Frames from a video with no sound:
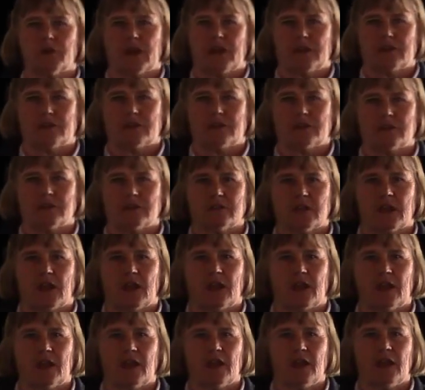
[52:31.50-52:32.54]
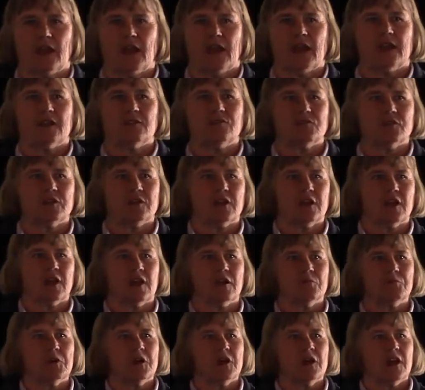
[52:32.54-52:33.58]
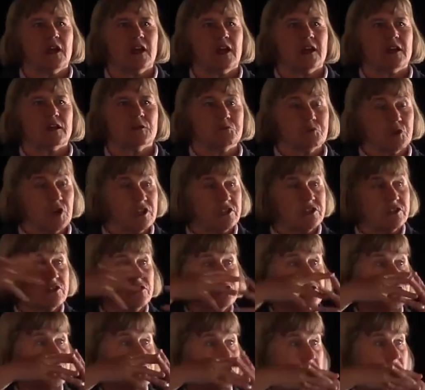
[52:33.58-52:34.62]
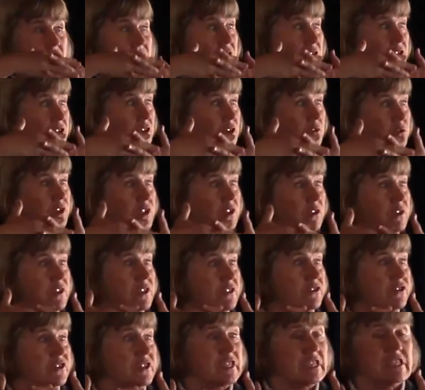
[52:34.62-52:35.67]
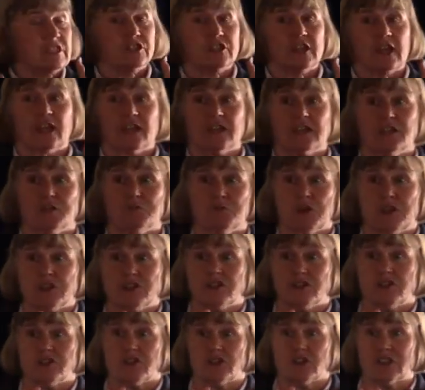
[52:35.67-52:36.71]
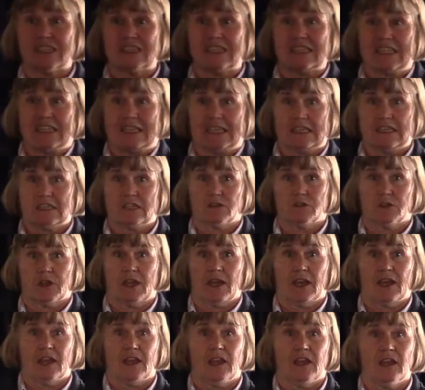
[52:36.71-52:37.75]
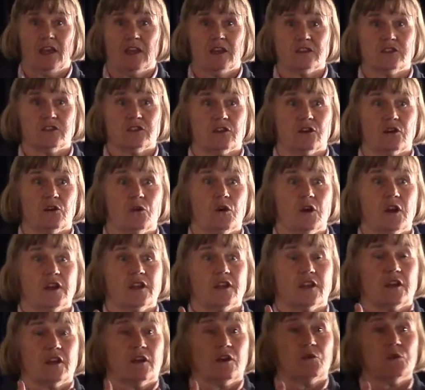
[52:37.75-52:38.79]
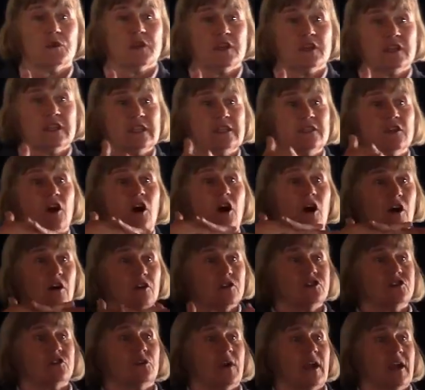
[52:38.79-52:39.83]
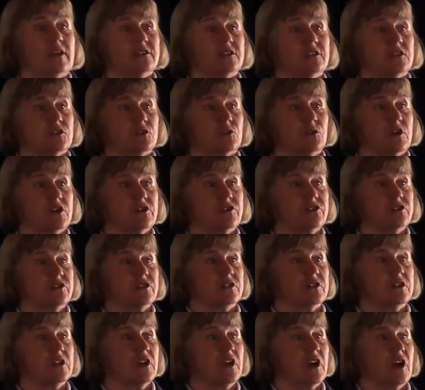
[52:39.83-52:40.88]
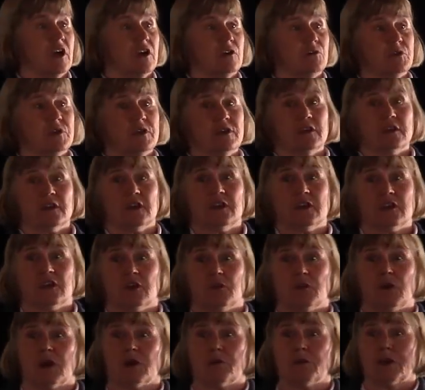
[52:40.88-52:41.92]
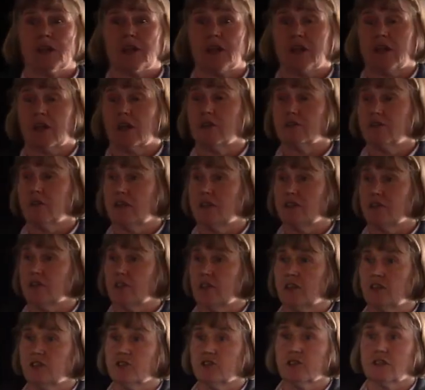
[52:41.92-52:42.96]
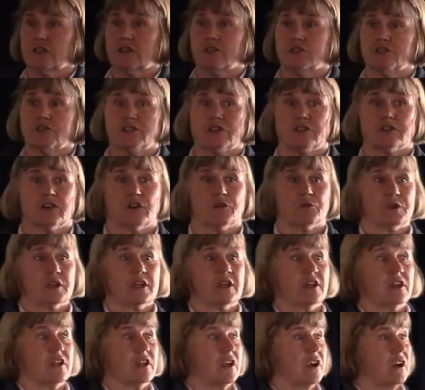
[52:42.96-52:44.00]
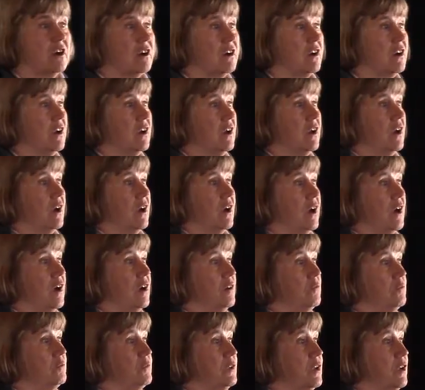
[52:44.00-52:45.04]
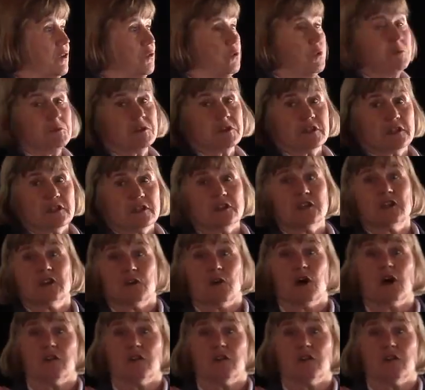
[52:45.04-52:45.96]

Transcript: race, okay? And if we, um, and oppressions are, uh, you know, we know intersectionality, oppressions are linked, okay? So, you know, we need to also ask the question, are we, you know, are we getting our transgender leaders here? Are we getting our, um, you know, womanly, leaders, you know,